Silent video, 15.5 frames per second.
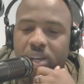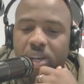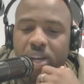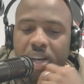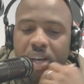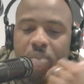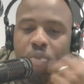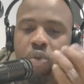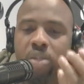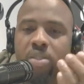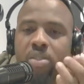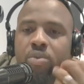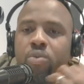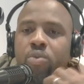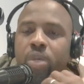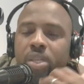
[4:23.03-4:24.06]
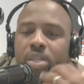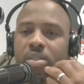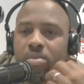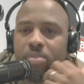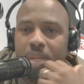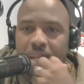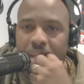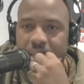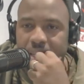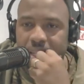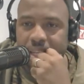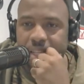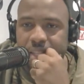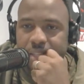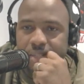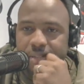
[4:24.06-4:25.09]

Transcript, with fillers: Yeah. Um, what's the reason behind that?